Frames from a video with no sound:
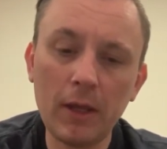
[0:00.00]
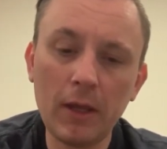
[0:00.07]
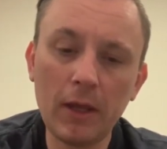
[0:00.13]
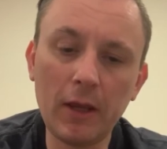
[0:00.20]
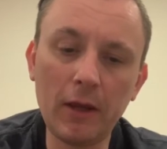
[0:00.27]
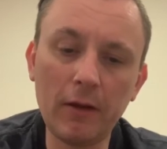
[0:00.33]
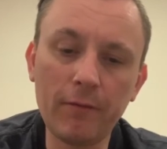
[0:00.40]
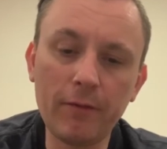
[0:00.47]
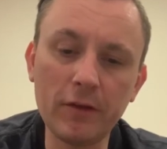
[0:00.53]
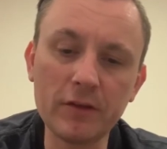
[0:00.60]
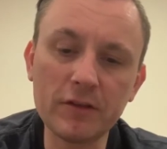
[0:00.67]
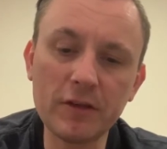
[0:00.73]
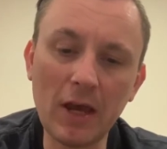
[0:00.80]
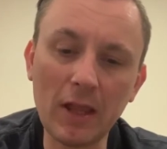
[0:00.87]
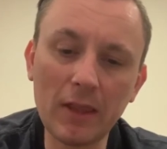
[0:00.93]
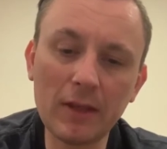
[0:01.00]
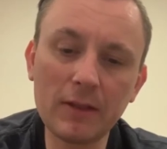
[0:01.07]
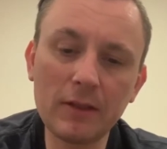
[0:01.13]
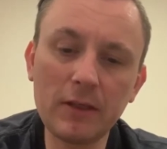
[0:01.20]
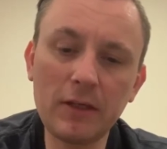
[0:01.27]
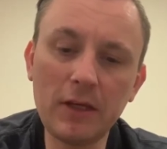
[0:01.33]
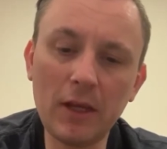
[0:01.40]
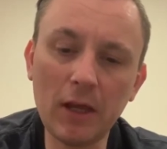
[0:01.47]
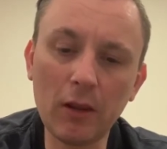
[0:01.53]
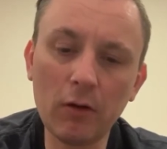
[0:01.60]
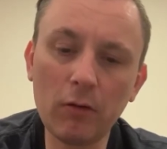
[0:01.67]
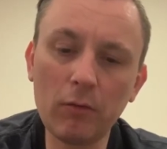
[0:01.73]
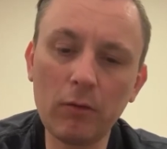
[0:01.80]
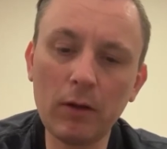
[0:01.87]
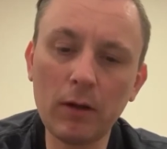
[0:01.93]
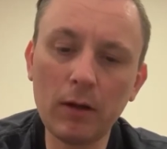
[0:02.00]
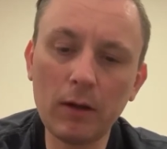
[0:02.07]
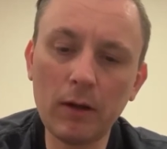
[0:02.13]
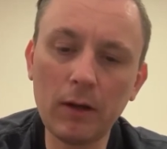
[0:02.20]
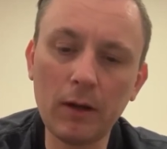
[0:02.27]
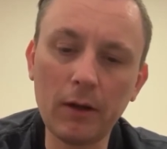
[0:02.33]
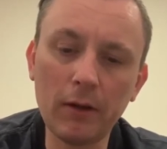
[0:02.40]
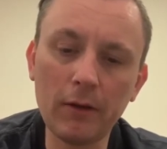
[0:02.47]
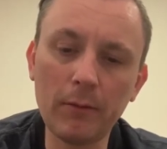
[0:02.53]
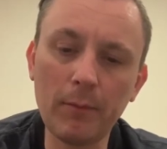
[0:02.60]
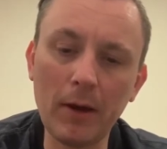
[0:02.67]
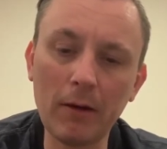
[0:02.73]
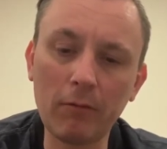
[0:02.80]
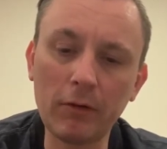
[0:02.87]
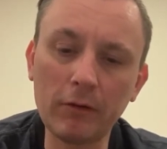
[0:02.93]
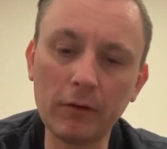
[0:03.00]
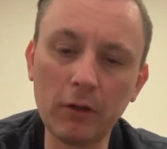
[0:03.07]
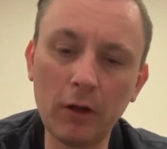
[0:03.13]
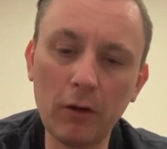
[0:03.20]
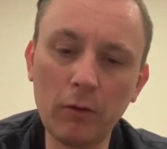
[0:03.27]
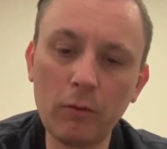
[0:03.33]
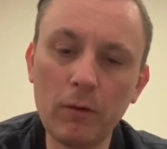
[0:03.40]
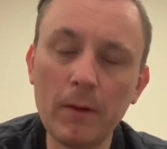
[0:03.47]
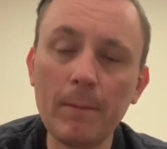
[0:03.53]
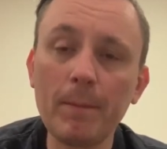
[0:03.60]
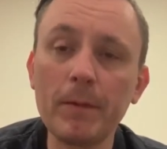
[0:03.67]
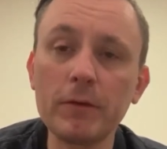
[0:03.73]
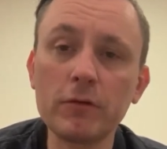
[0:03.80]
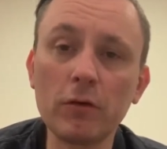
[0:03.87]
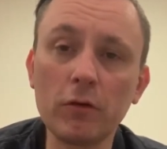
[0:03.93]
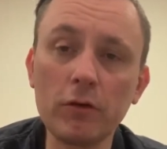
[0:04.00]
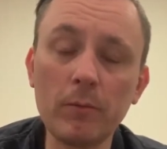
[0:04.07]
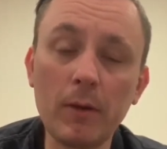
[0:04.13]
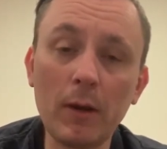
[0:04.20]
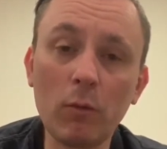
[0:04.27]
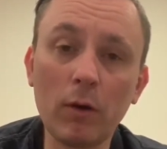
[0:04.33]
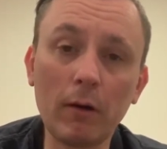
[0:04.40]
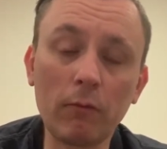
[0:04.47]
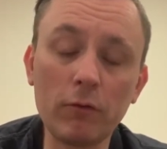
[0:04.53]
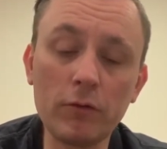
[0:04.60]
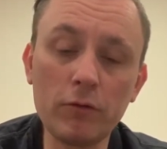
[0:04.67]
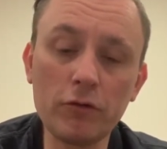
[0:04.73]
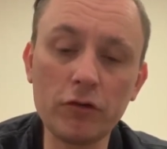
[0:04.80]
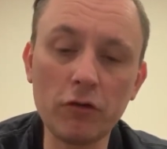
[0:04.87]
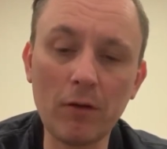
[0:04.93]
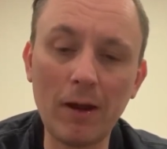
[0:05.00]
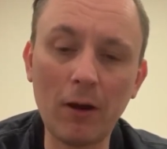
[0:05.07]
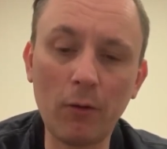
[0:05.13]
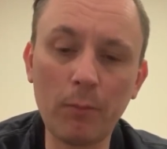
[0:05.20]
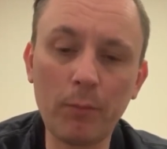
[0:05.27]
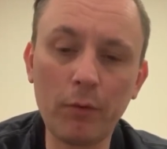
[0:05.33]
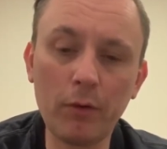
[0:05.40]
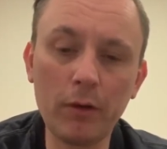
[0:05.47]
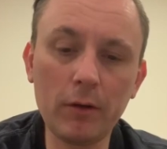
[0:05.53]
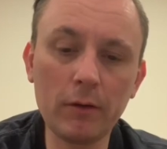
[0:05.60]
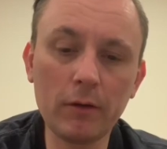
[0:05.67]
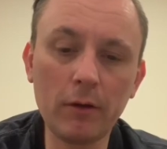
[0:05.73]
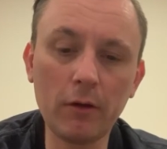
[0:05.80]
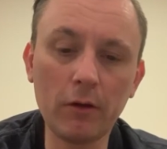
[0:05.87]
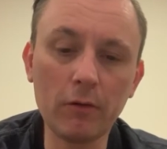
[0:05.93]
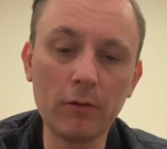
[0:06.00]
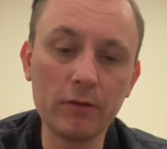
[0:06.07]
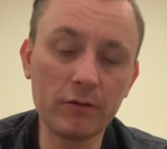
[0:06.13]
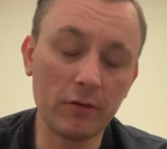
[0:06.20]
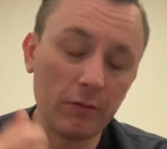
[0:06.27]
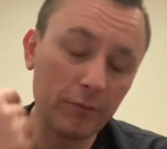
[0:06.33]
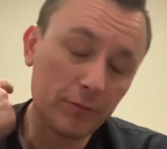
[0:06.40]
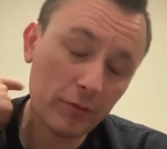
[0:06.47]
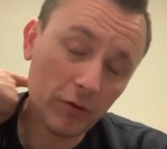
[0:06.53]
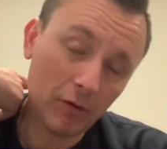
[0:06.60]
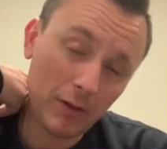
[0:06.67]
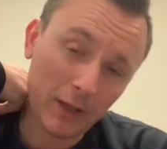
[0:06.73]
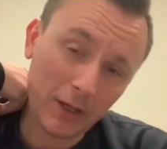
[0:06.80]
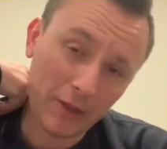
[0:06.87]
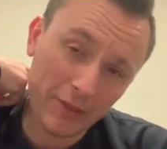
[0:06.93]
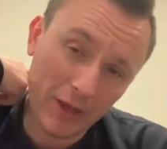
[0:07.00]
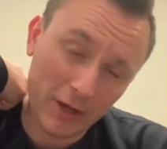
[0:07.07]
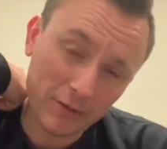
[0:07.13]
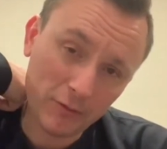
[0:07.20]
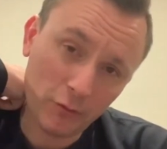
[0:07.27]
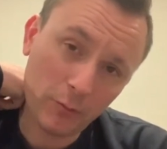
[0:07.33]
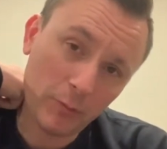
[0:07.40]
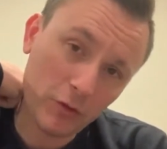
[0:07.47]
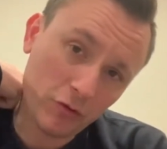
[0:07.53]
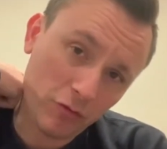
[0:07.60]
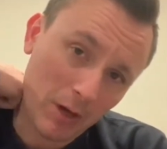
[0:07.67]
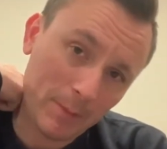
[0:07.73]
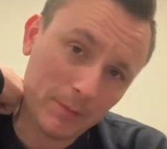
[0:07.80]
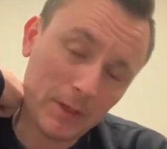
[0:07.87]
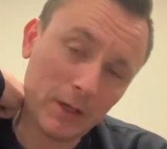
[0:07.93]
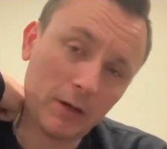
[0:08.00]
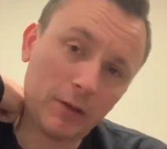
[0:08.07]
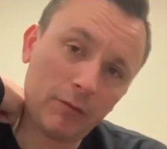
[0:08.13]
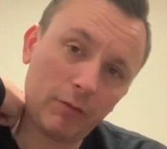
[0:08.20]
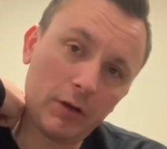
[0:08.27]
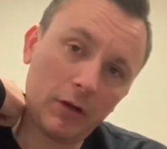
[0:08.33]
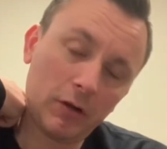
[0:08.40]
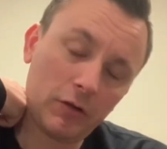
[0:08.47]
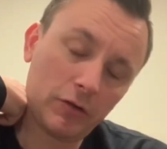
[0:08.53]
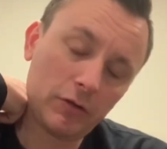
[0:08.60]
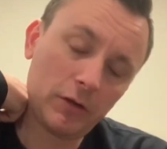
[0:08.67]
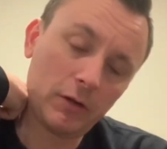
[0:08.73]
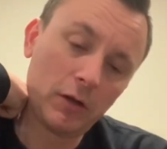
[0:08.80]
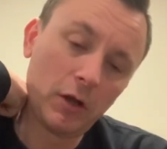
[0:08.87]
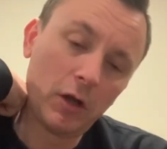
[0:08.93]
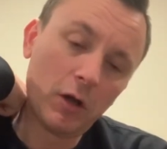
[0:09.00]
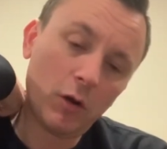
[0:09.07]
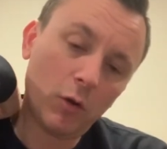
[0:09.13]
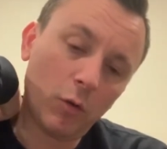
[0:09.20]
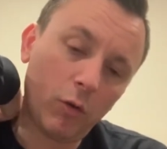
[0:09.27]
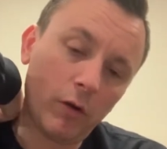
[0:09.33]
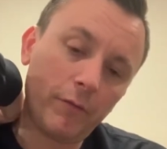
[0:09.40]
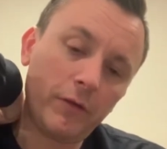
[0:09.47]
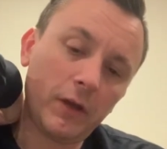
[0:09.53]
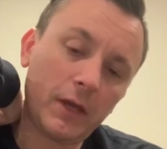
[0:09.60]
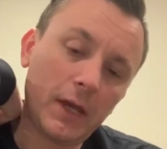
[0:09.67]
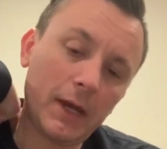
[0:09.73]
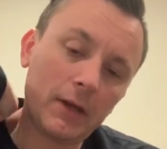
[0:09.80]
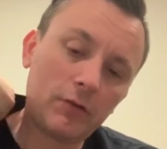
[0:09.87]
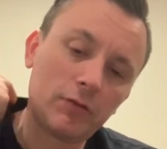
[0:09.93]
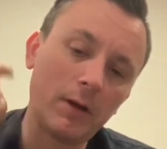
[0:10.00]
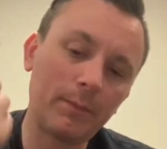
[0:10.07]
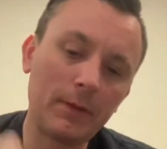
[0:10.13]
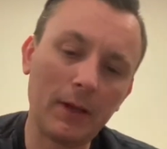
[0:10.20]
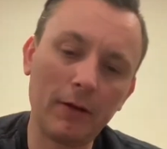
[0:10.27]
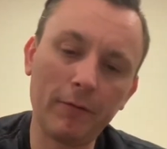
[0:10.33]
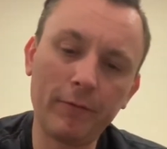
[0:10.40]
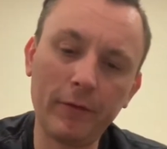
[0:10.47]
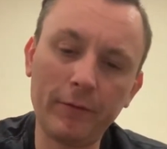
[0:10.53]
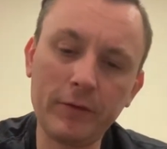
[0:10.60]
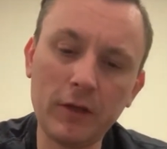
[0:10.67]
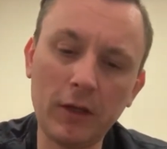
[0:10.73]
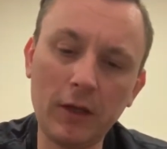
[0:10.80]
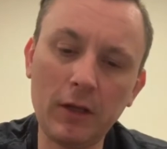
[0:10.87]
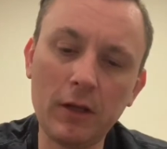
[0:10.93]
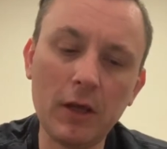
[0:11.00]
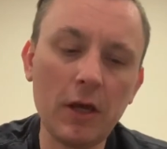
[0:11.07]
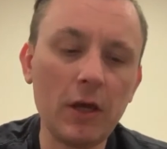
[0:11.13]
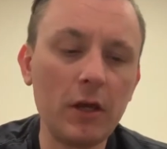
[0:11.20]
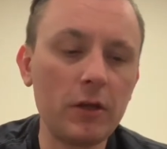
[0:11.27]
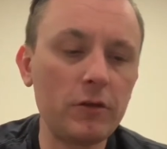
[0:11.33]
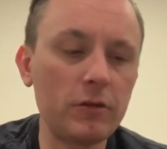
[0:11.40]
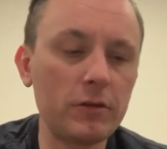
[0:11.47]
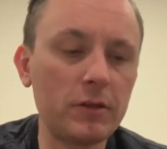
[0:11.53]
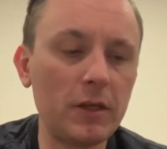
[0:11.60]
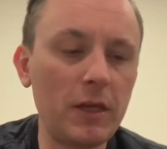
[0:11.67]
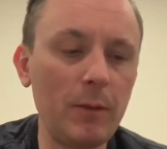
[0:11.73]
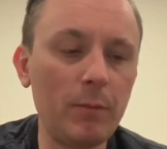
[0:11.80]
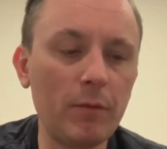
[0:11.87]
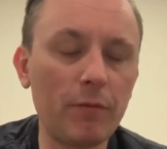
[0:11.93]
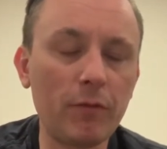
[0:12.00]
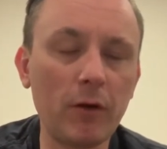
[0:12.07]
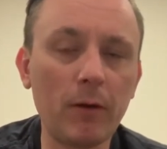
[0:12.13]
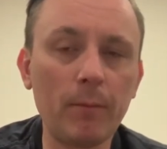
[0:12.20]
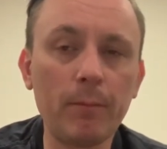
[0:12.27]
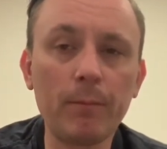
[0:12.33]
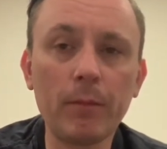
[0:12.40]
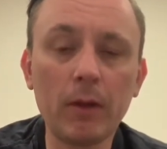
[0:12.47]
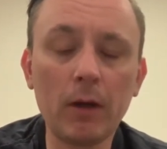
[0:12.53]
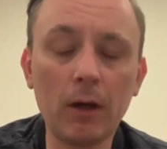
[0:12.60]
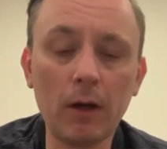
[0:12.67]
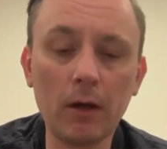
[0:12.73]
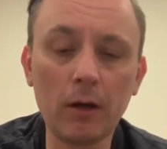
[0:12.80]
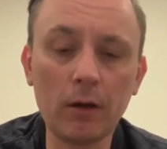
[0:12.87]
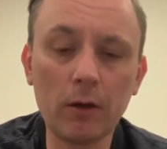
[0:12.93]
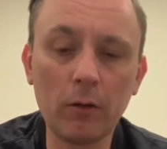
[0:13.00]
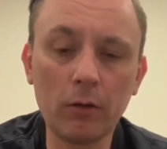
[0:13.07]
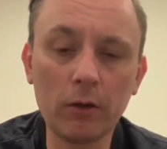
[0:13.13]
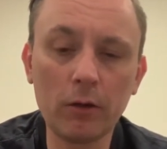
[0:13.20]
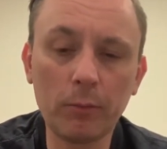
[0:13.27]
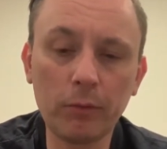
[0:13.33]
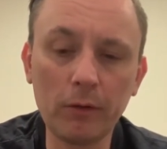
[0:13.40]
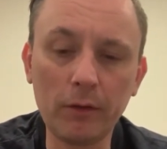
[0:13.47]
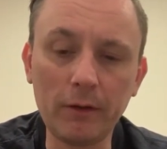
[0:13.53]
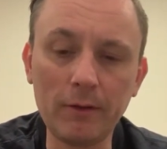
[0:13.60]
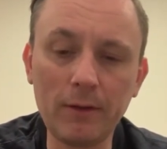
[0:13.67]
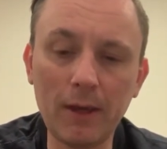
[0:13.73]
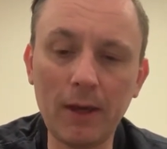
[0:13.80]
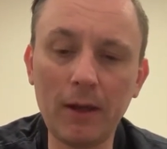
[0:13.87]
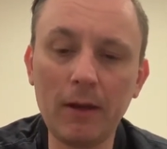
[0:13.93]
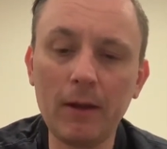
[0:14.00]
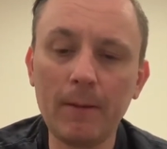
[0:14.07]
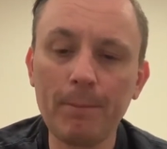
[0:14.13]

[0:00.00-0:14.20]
If it's solid yellow, the battery is low, so you may want to reduce your output. So if you're at like 1,000 lumens, drop down to 300, or if you can, drop down to 15, just to keep it from going completely dead.